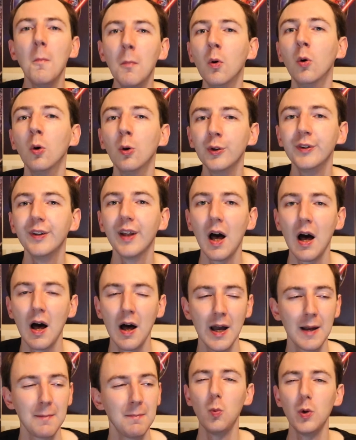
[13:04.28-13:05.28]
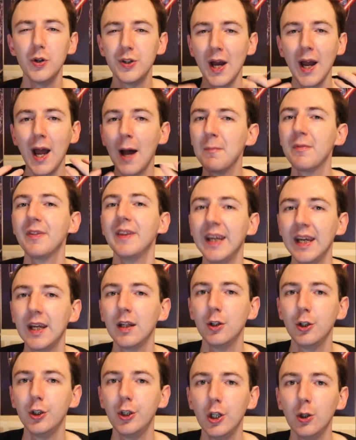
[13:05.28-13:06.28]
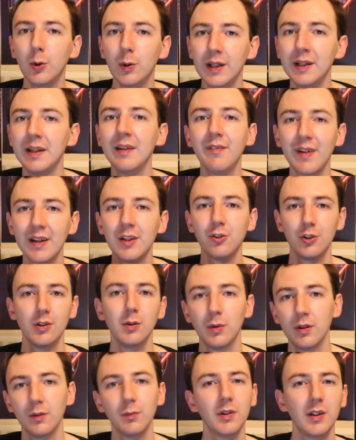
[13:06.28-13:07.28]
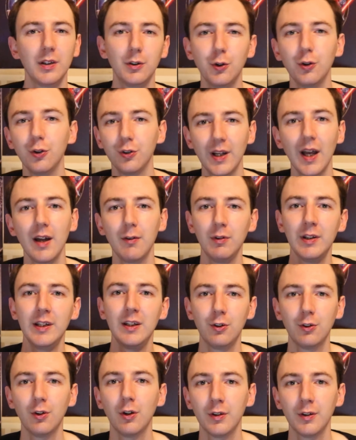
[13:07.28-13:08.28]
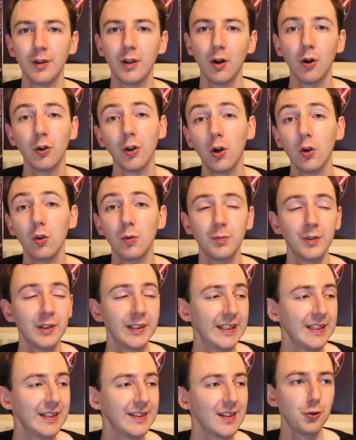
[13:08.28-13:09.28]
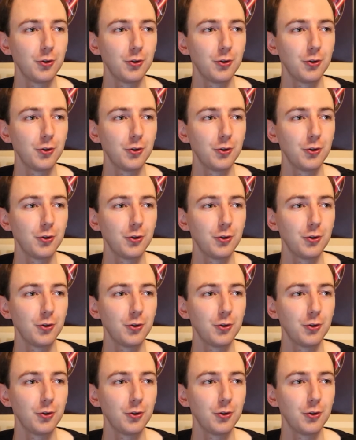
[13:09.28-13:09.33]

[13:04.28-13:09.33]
more time, which I am thinking of doing eventually when it does get released on home release.